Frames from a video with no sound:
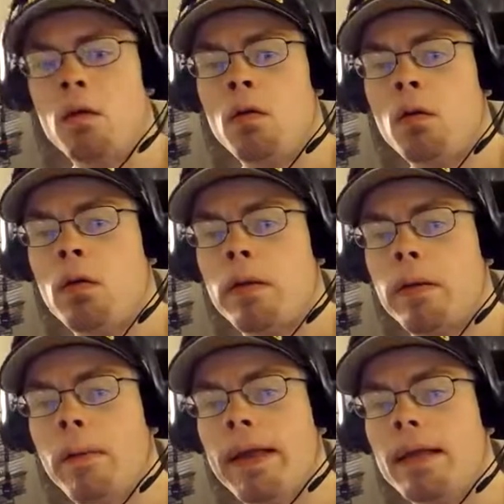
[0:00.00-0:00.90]

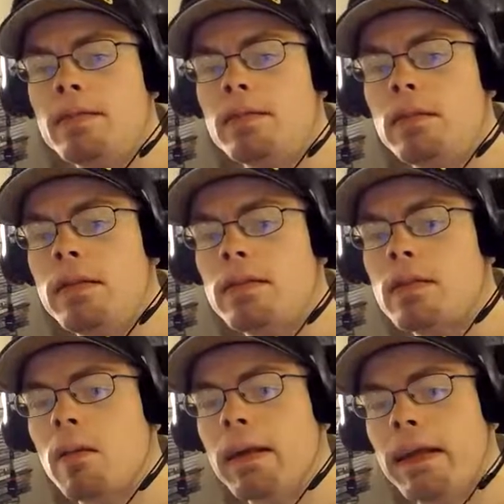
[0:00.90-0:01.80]
going into this
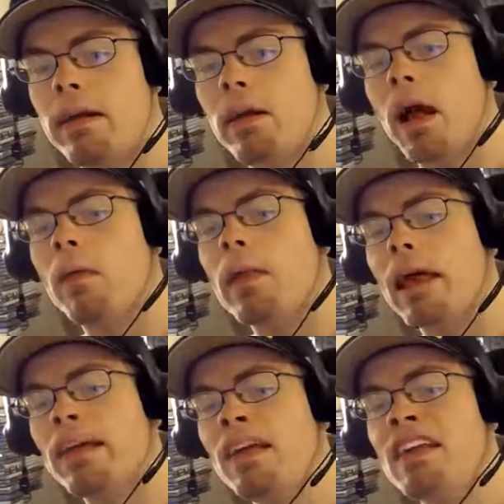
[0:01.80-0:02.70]
coming year, I would like
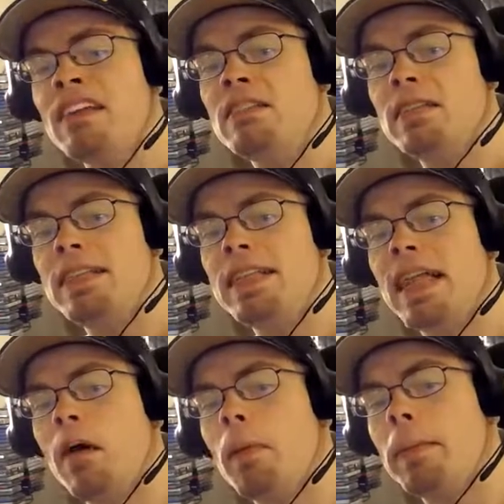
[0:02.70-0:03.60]
to see that
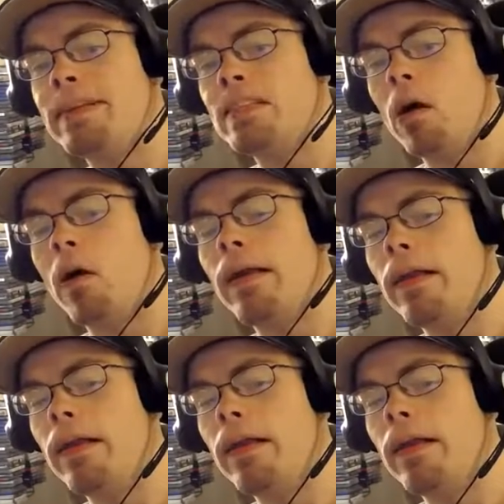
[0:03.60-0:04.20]
maybe started.